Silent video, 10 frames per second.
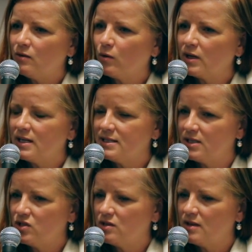
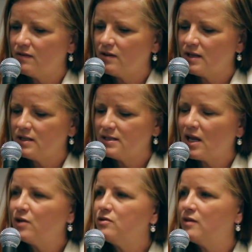organization that is
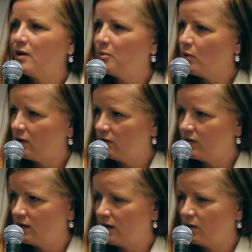under the umbrella of
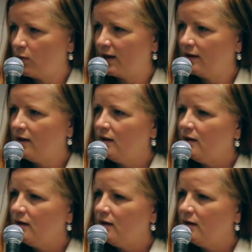the United Way.